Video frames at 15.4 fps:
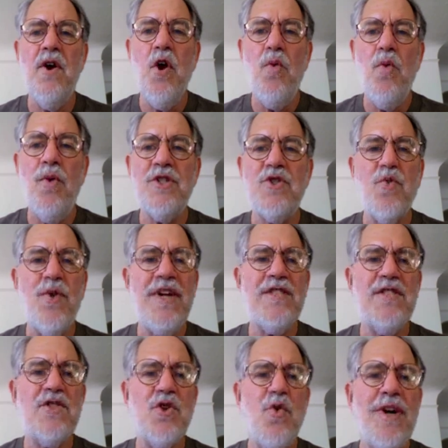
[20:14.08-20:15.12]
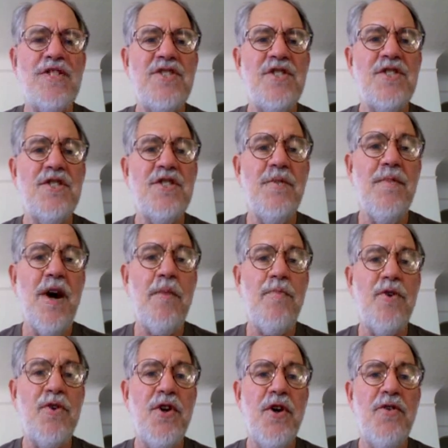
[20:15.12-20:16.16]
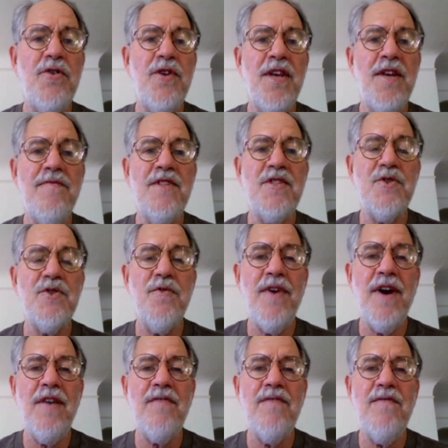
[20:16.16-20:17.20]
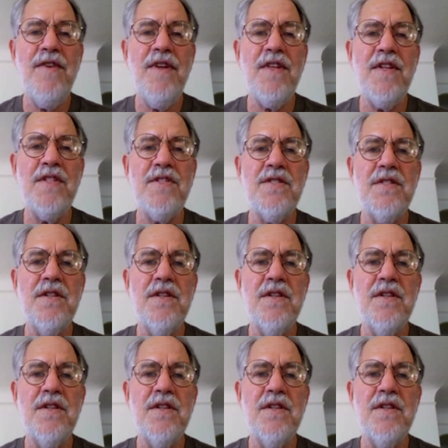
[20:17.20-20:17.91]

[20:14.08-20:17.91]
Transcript: which raises questions about paternity of the surviving fetus.